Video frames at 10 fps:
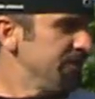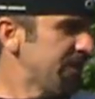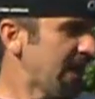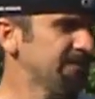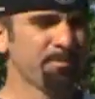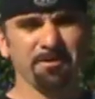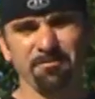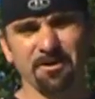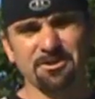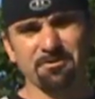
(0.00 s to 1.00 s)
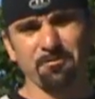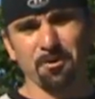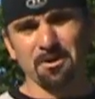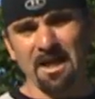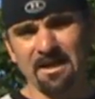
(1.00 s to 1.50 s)
Chad's been fishing for
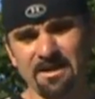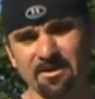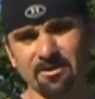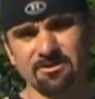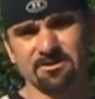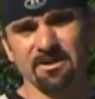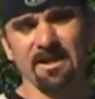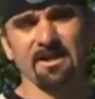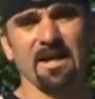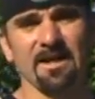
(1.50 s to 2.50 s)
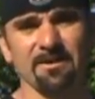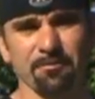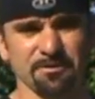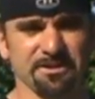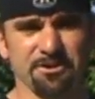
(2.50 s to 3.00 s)
a lot of years in a lot of
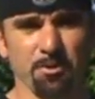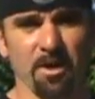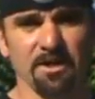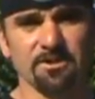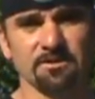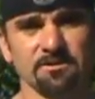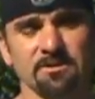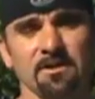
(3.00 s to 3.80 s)
different situations.